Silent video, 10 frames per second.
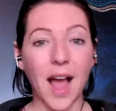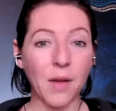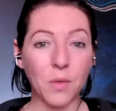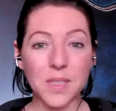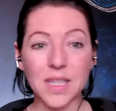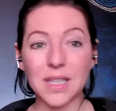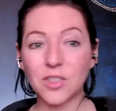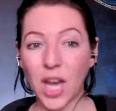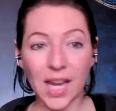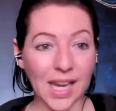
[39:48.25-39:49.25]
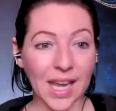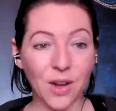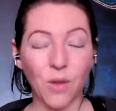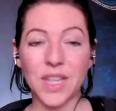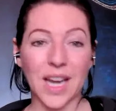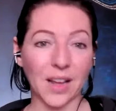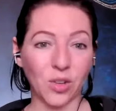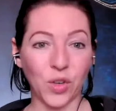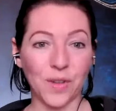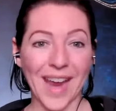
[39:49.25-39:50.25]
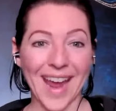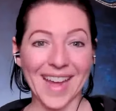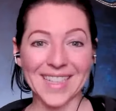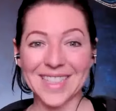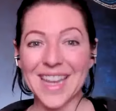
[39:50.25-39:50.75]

I will be checking in over the next few days